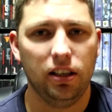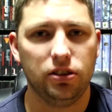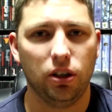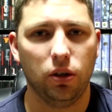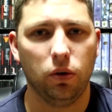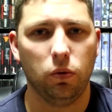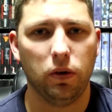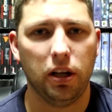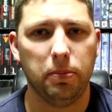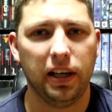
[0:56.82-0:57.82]
So
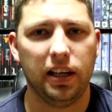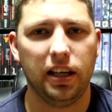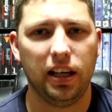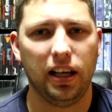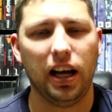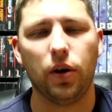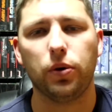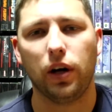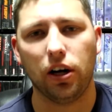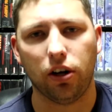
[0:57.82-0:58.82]
one of the big
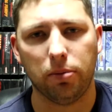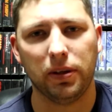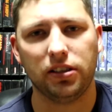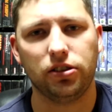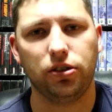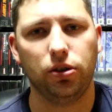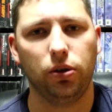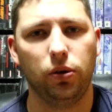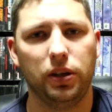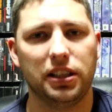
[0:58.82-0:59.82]
counter arguments
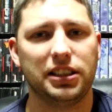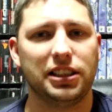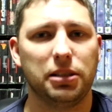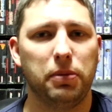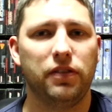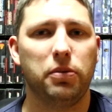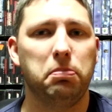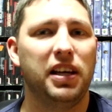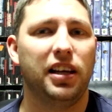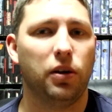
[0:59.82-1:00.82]
to this system even
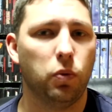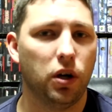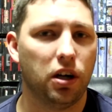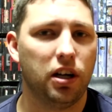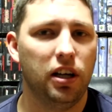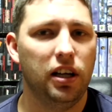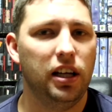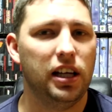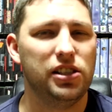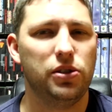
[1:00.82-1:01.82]
being in work
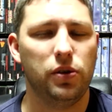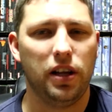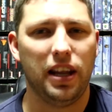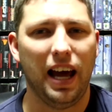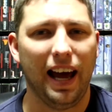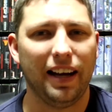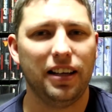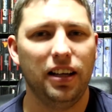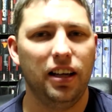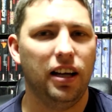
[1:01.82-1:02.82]
is due to that.